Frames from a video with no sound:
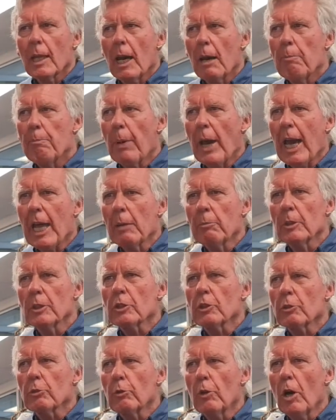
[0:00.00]

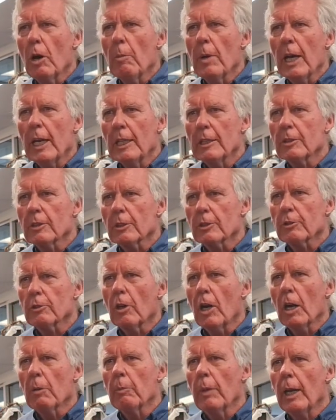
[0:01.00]
Abandonment, trauma is the
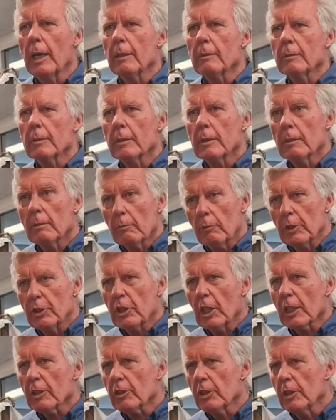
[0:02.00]
strong man.
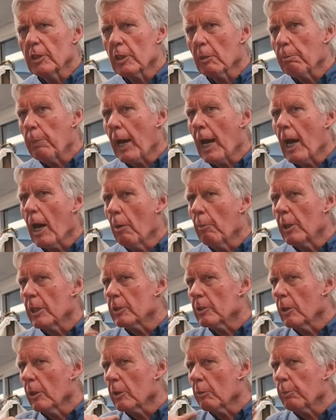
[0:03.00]
Rejection is the power, but
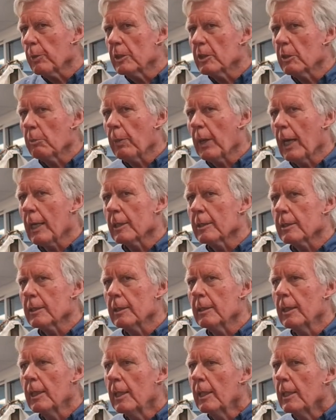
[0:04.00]
it's not the principality.